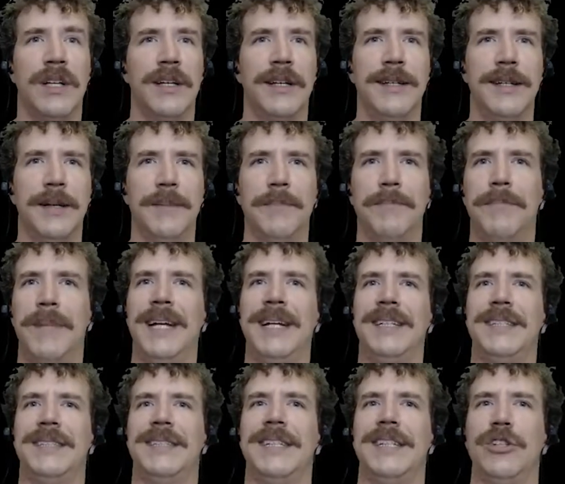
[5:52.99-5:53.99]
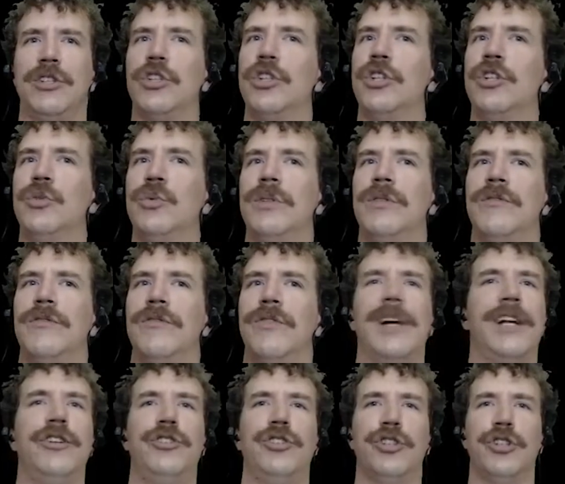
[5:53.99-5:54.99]
an amazing new
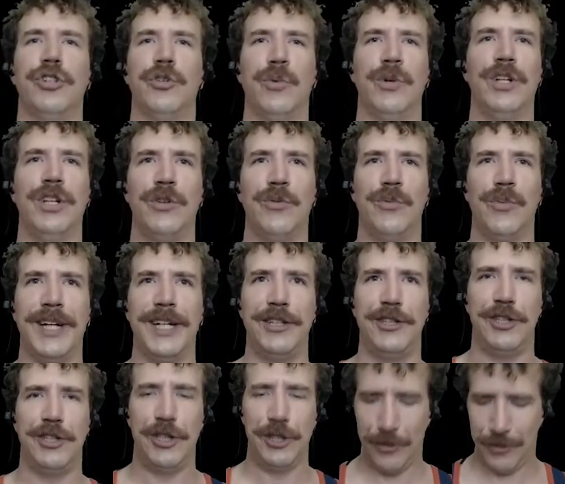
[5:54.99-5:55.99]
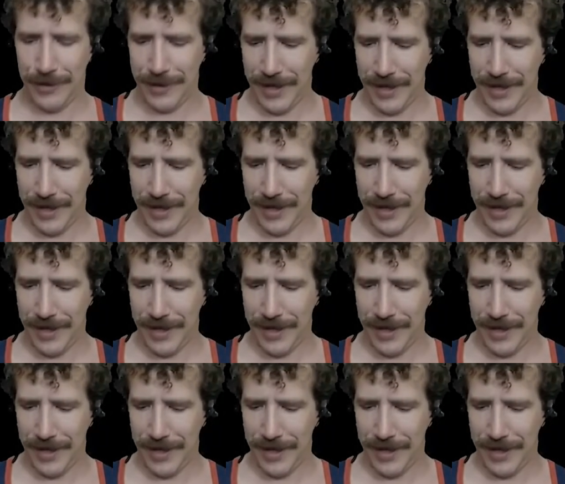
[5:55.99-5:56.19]
adventure will await you.